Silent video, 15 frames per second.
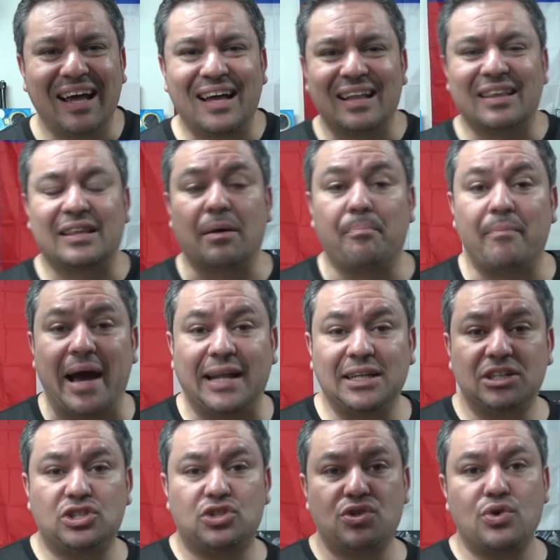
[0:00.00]
the
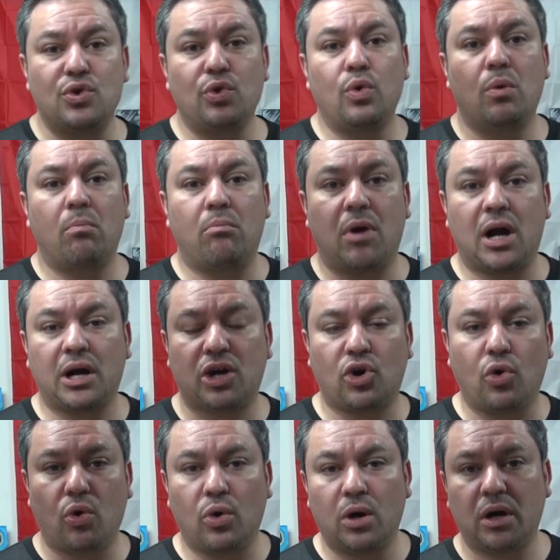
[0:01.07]
Manitou
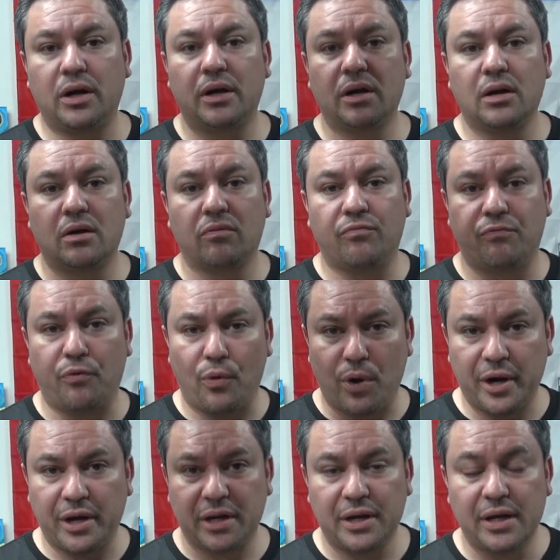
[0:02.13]
Markhor
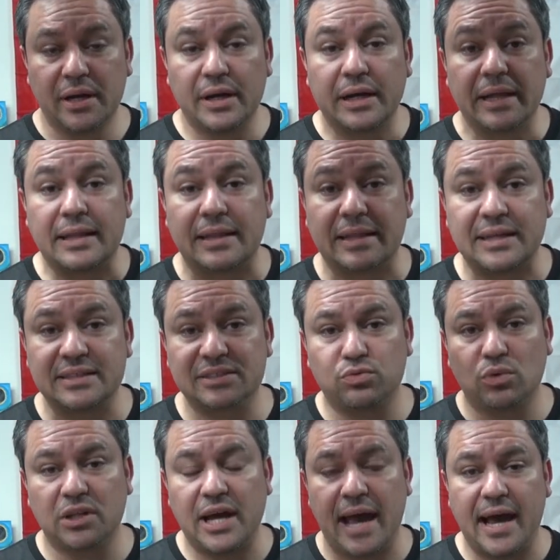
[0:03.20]
fork. This
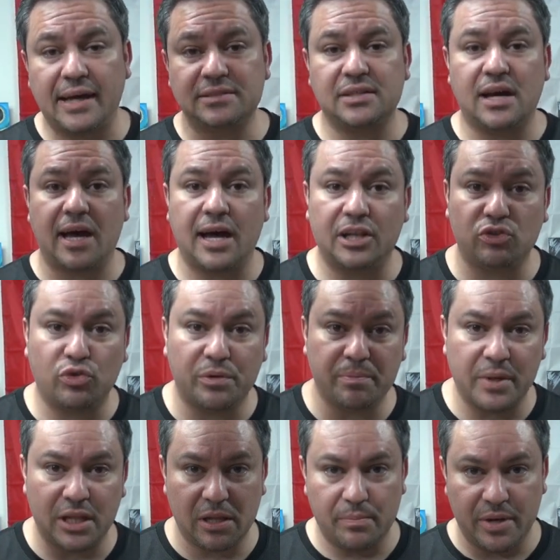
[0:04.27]
one has 100
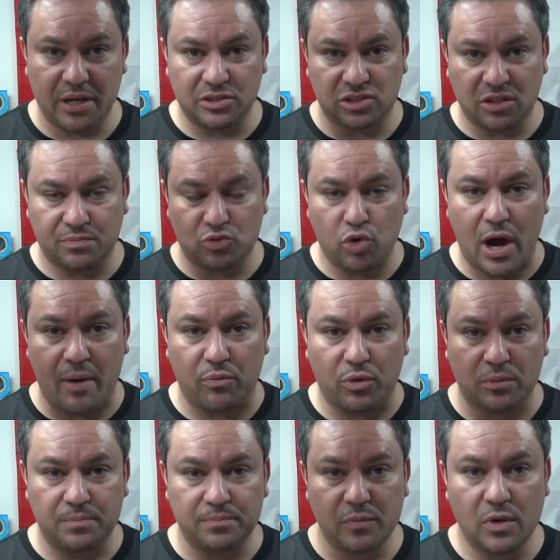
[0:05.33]
millimeters of
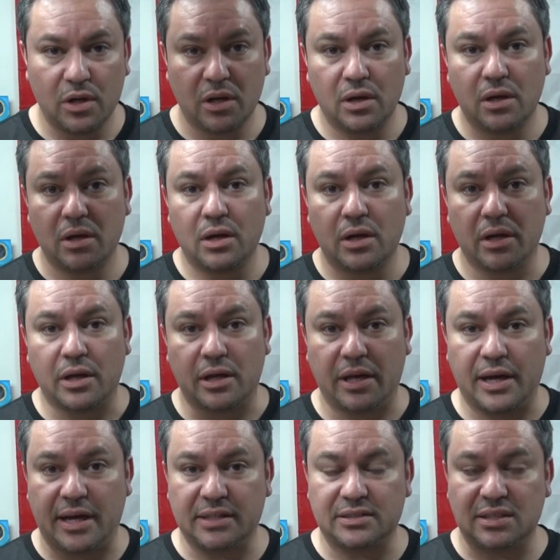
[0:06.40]
travel. It
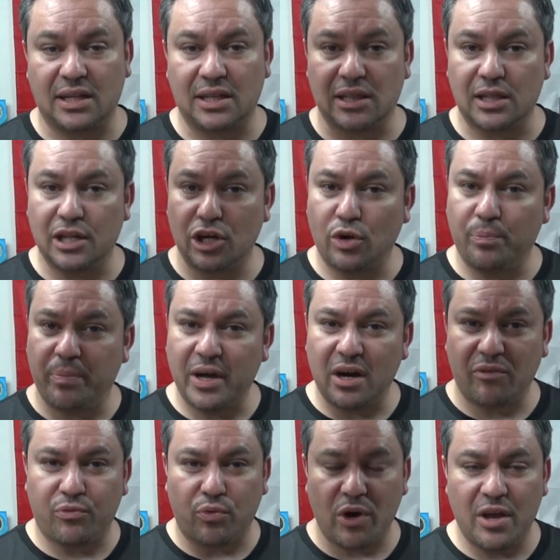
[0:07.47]
has a little bit
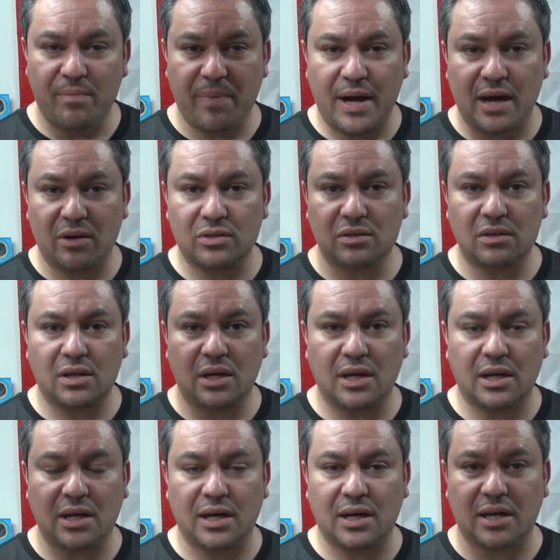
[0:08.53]
of rebound
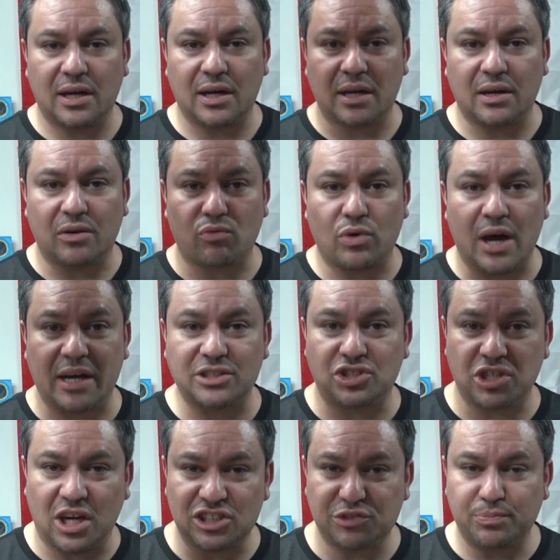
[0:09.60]
uh,
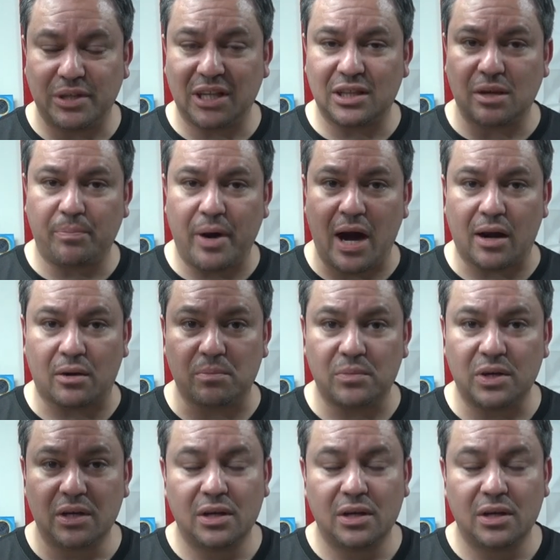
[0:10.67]
adjustment at the bottom.